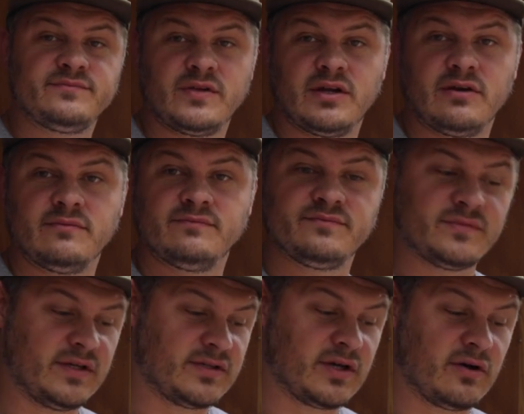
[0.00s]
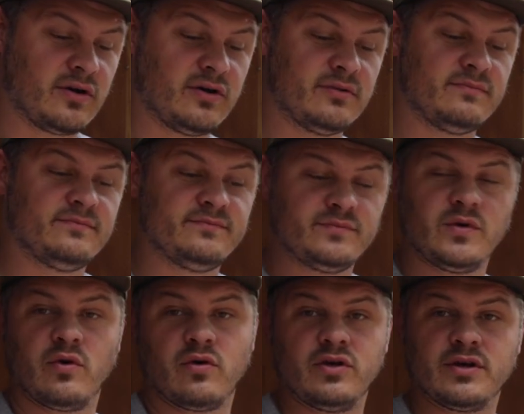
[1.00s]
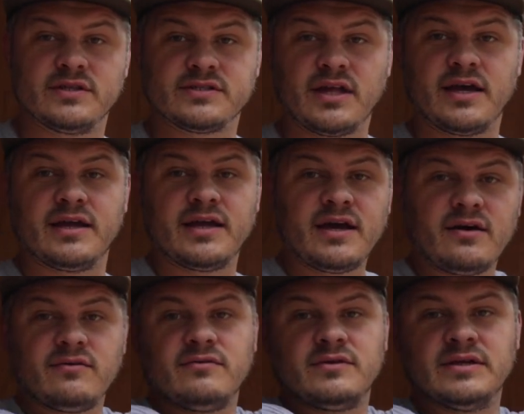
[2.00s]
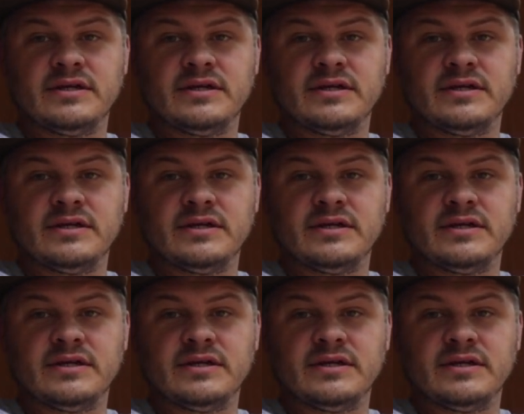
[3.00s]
you know, it's all good. Or you can slide it down,